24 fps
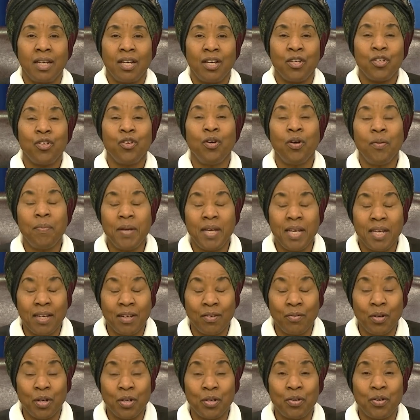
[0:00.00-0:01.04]
you
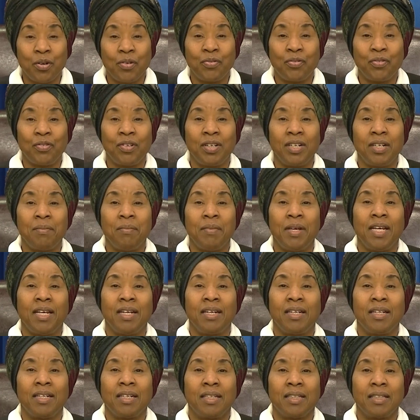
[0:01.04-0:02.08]
being wonderfully
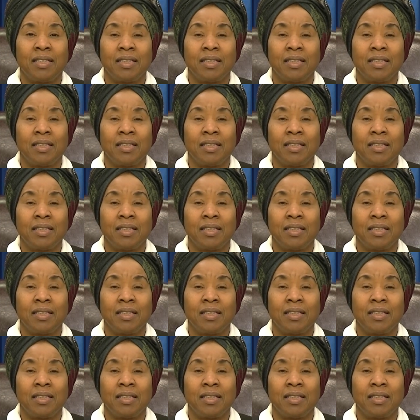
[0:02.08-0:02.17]
made,